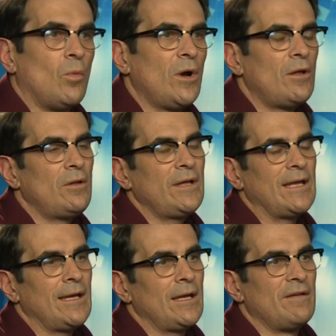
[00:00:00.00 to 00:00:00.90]
Well,
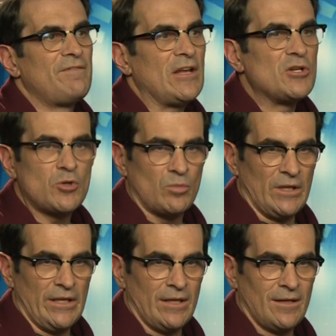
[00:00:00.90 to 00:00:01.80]

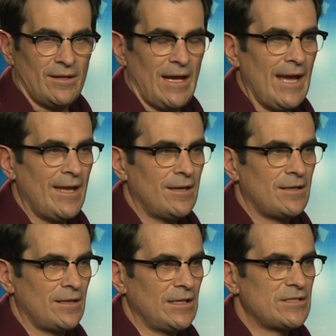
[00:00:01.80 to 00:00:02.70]
eventually,
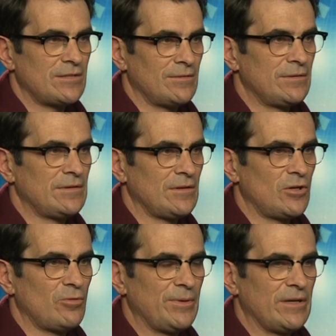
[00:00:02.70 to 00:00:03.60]
it was a
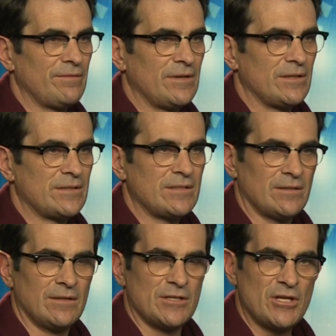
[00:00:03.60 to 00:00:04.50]
little bit of an
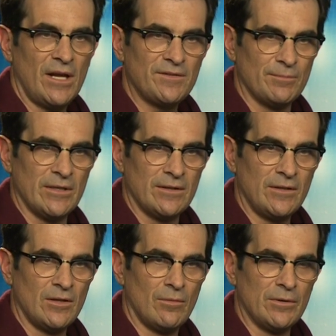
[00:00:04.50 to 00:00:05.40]
adjustment,
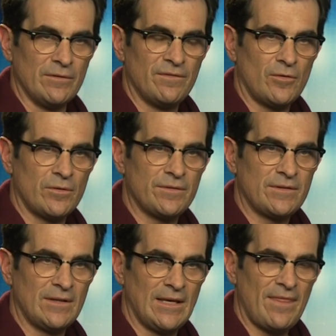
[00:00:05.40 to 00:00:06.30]
when you first
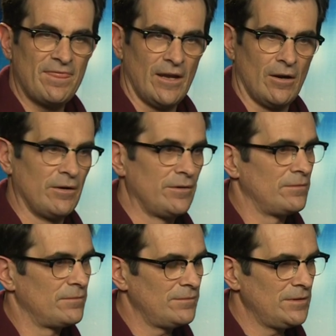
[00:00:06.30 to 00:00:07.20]
get there and
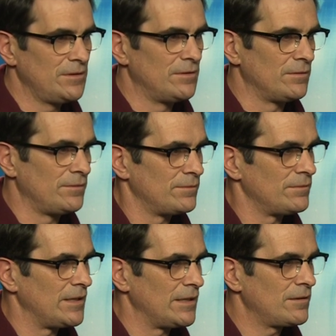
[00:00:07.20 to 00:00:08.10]
you're
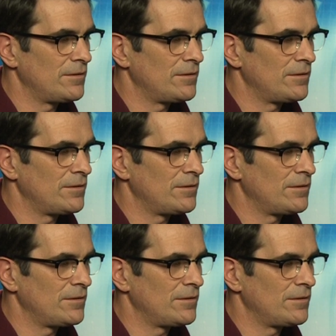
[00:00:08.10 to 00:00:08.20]
like,